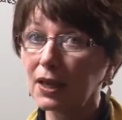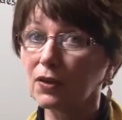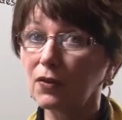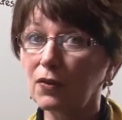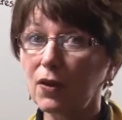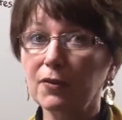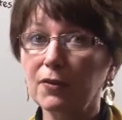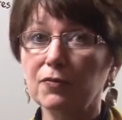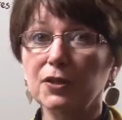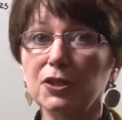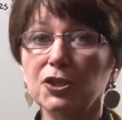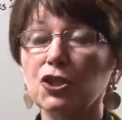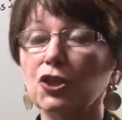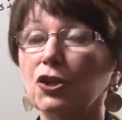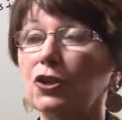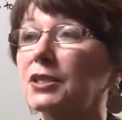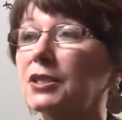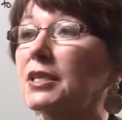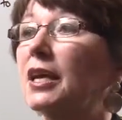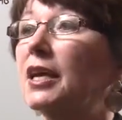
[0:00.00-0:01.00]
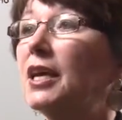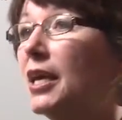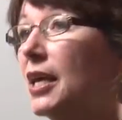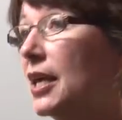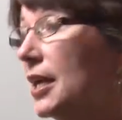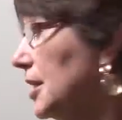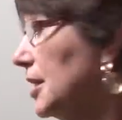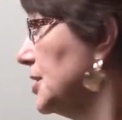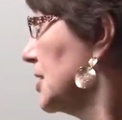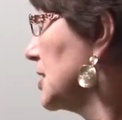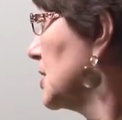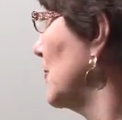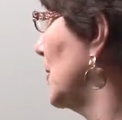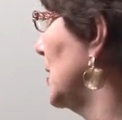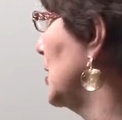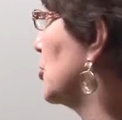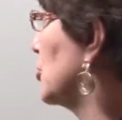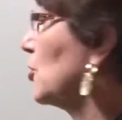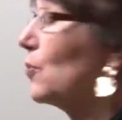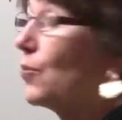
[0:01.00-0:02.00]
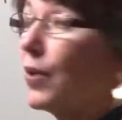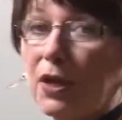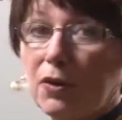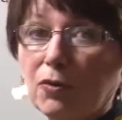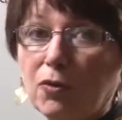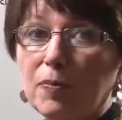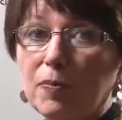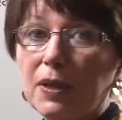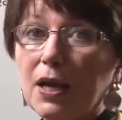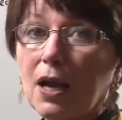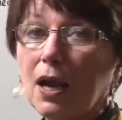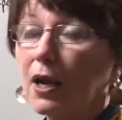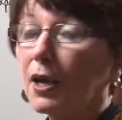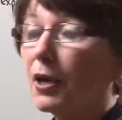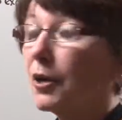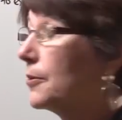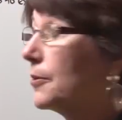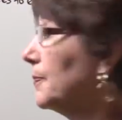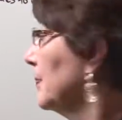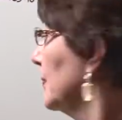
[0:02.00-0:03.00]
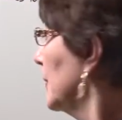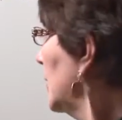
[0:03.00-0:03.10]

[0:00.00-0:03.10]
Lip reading: get life insurance. It just means your rate will be higher.